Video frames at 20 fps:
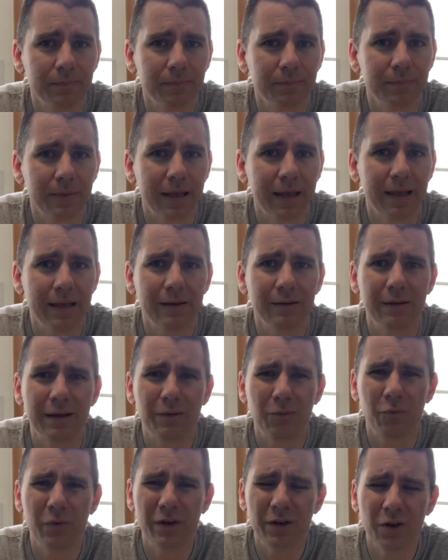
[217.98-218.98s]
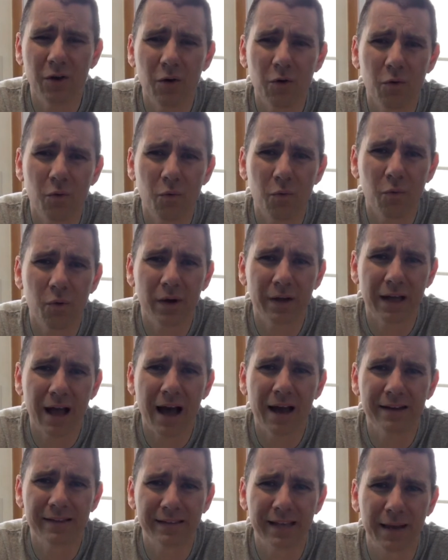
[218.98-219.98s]
And, and we know what God
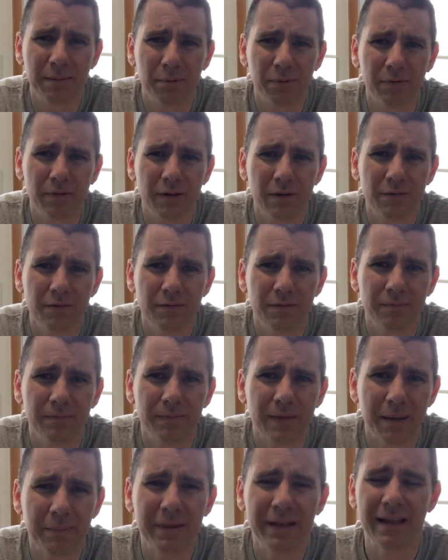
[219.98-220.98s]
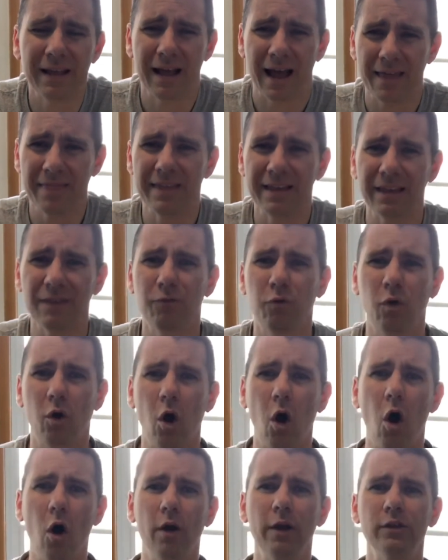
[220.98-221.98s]
is capable of. I mean, I think if we're
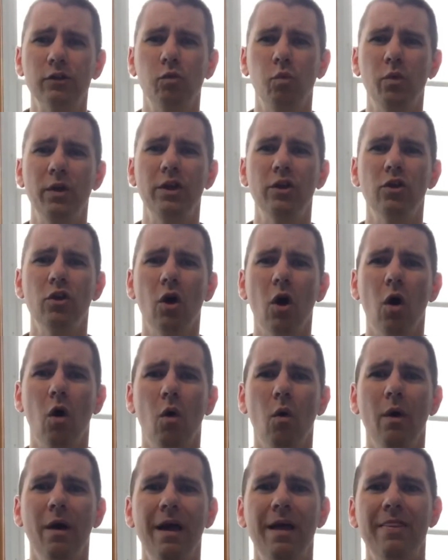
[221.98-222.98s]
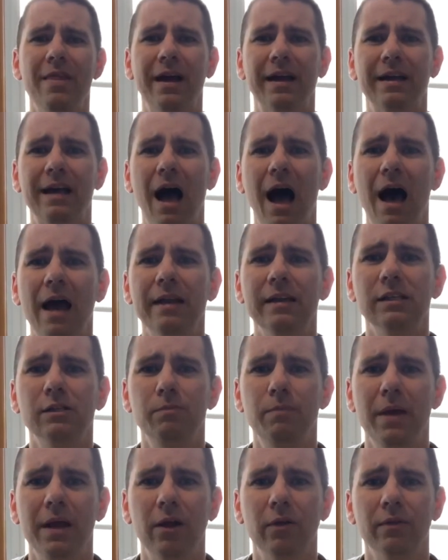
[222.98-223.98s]
honest, we know that God is
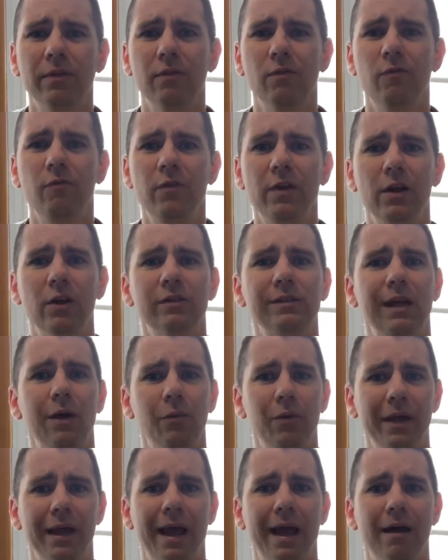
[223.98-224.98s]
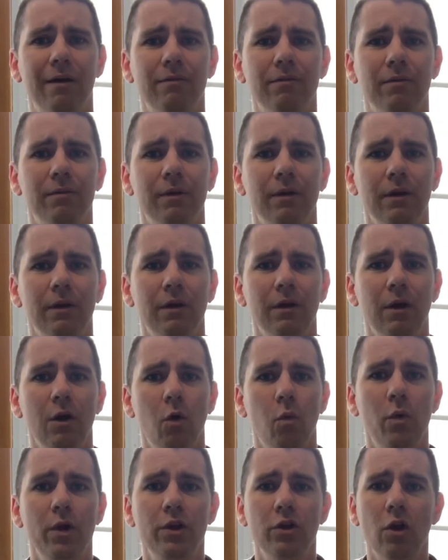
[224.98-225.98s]
bigger than the fears that we have.
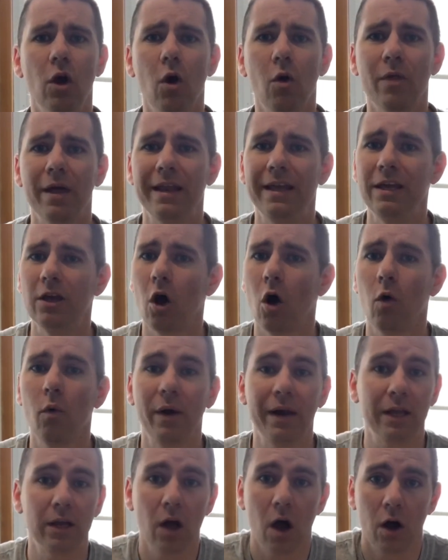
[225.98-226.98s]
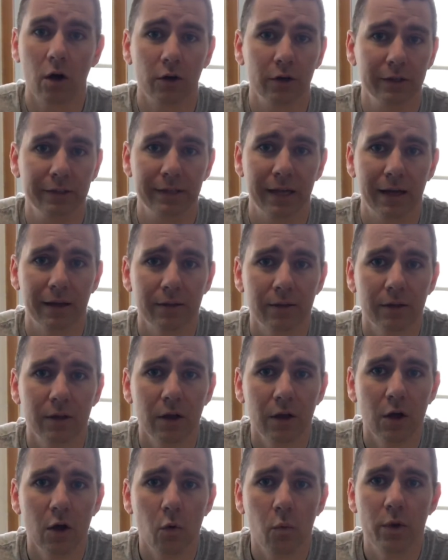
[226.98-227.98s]
We know that He already conquered death.
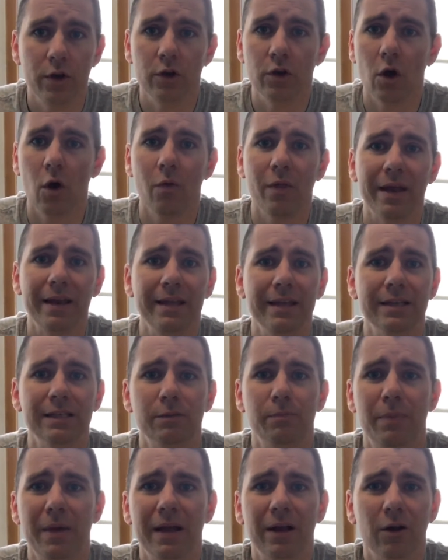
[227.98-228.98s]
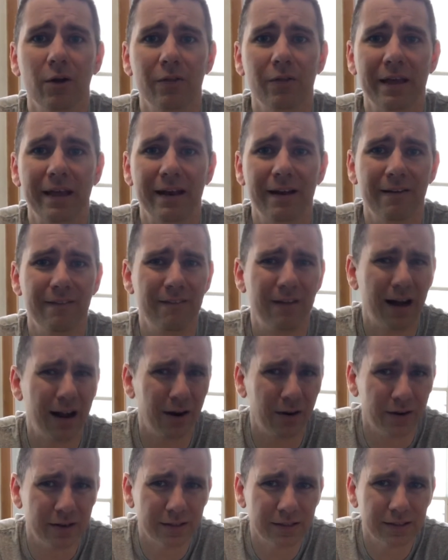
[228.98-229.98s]
We know that He is bigger than a
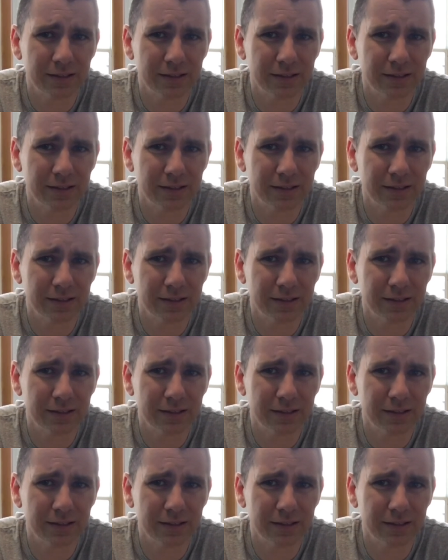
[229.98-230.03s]
virus,